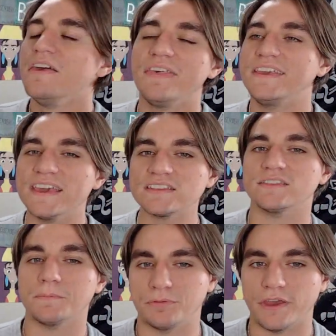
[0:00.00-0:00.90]
They get to
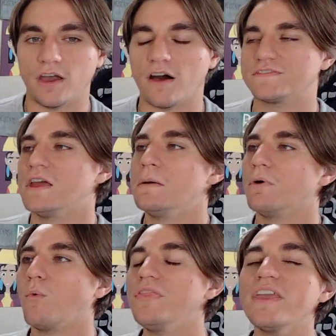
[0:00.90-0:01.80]
the playoffs,
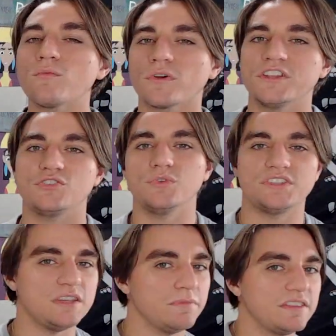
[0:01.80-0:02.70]
but when they run into a
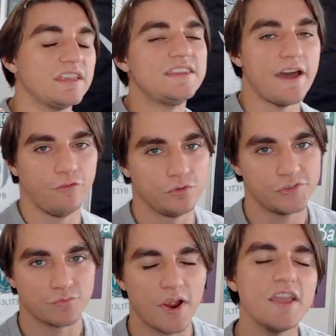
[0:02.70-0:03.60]
team like the
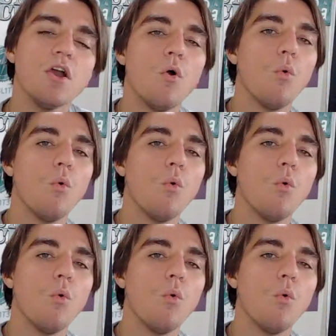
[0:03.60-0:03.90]
Devils, right?